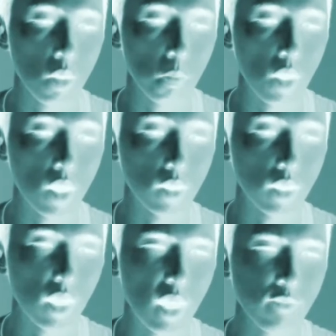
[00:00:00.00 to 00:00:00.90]
But
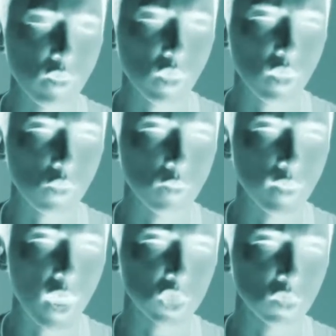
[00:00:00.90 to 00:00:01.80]
I feel like there's
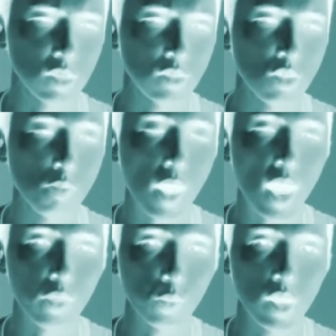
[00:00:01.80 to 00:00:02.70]
actually two
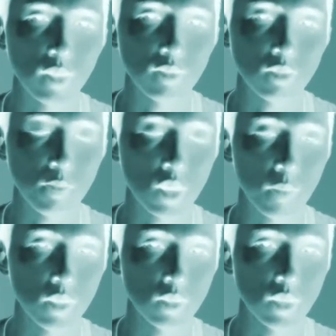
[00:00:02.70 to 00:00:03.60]
pathways to
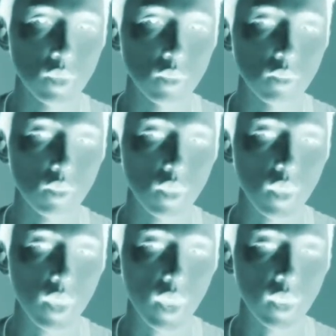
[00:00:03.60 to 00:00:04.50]
becoming neat,
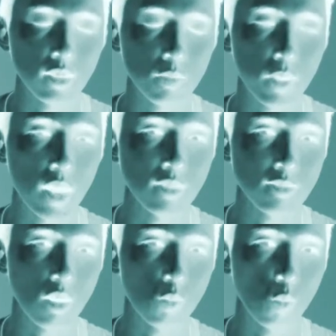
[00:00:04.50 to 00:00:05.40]
and it depends
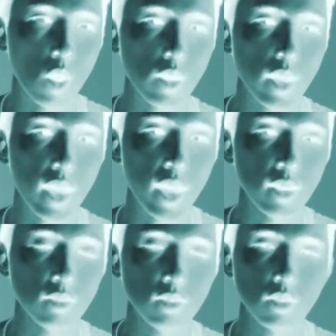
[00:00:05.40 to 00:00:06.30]
on what
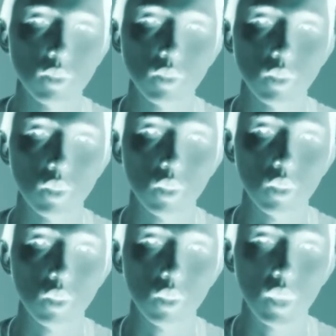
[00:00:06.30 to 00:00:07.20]
end,
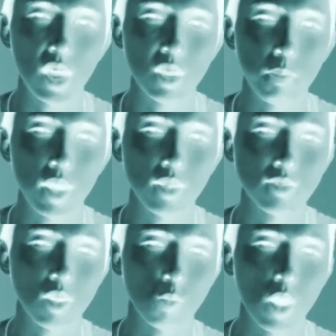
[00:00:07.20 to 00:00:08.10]
and depends
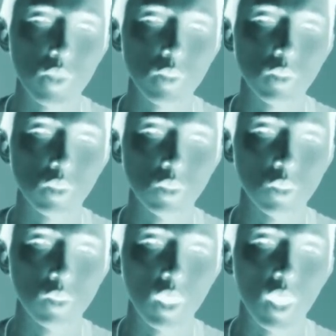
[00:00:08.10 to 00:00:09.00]
on whether
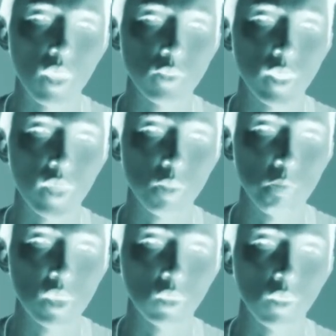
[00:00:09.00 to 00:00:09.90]
you're either at the
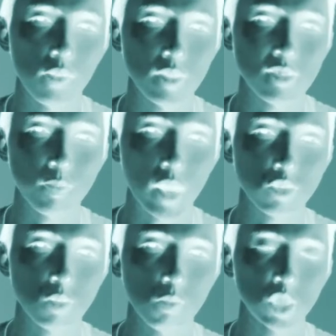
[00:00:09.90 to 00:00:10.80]
middle of the
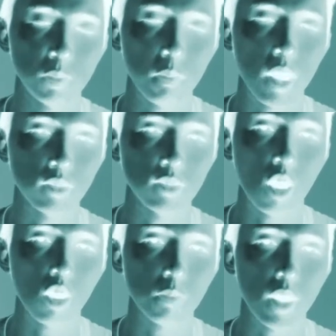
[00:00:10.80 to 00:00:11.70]
spectrum, which I'm about to
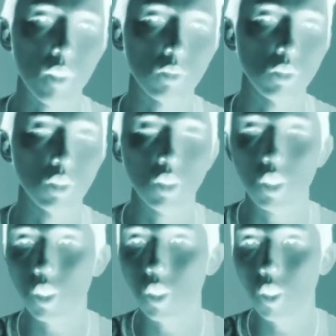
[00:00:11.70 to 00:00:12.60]
talk about,
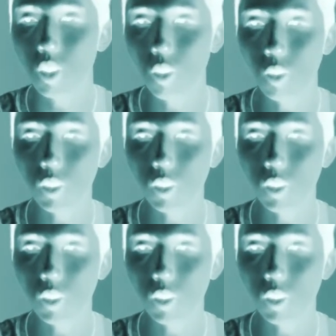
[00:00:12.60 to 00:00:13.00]
or